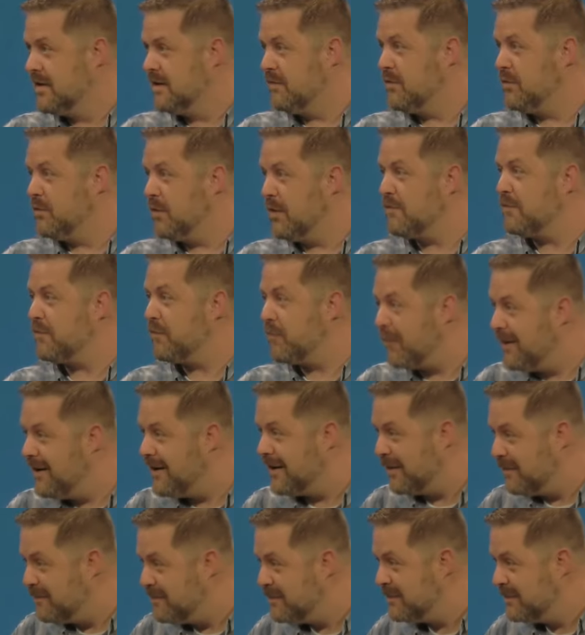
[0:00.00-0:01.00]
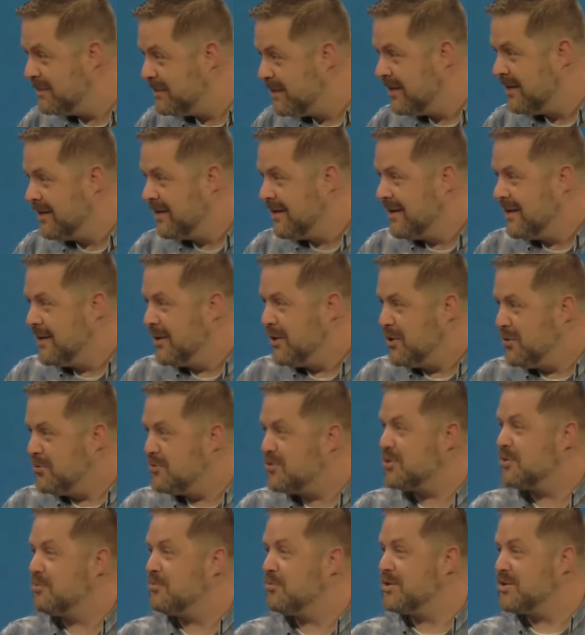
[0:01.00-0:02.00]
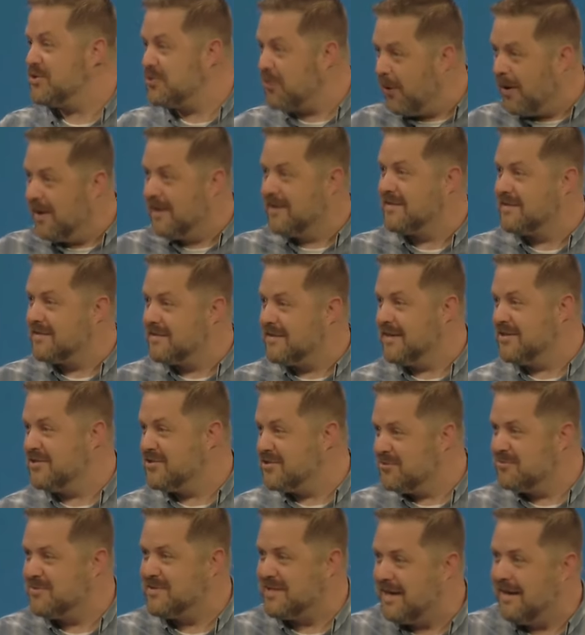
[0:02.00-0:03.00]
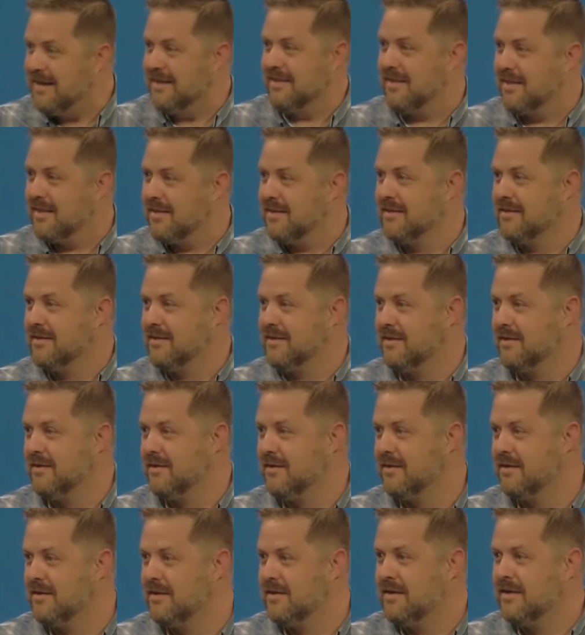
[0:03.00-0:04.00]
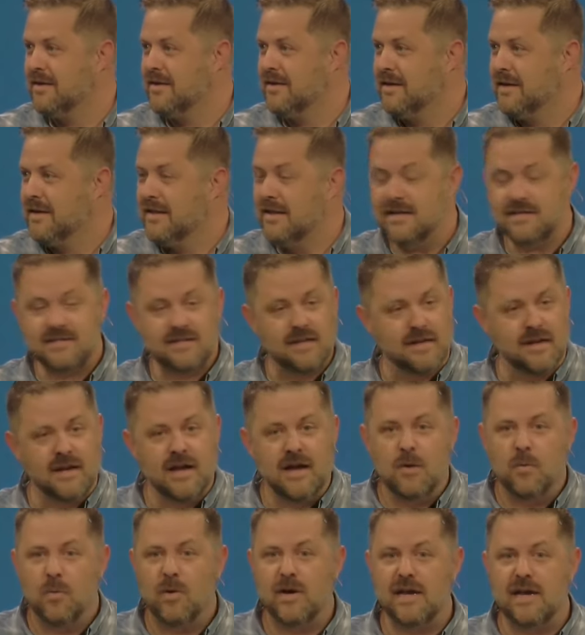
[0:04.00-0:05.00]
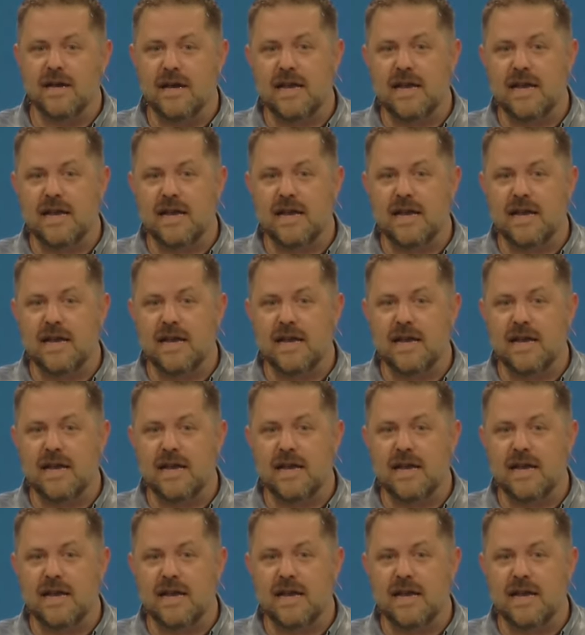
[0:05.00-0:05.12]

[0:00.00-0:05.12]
if you love freedom, you should rejoice in Juneteenth. Listen, when